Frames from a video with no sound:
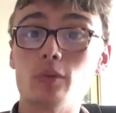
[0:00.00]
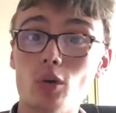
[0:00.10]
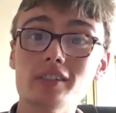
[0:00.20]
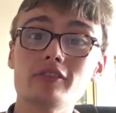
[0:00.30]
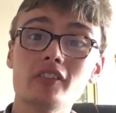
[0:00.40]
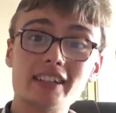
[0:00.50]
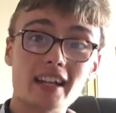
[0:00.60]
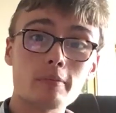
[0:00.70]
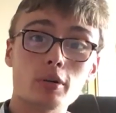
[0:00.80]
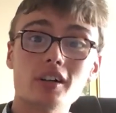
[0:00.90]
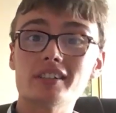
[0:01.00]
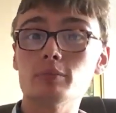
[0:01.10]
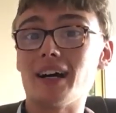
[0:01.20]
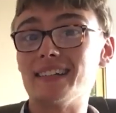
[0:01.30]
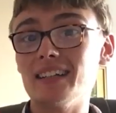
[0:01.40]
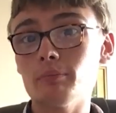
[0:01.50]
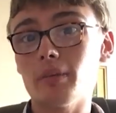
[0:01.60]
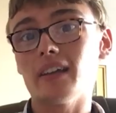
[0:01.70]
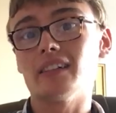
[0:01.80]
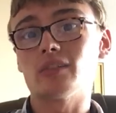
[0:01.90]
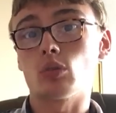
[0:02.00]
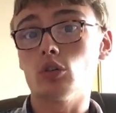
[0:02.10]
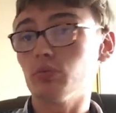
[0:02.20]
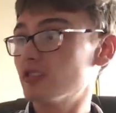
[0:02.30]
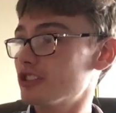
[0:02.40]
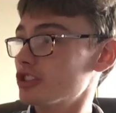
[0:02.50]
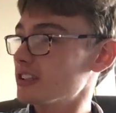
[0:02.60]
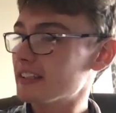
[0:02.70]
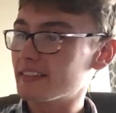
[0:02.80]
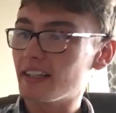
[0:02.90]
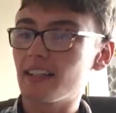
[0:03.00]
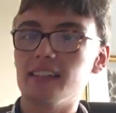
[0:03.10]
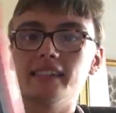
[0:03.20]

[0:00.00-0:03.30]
It was from the same person, but I didn't pick this one up originally because he had it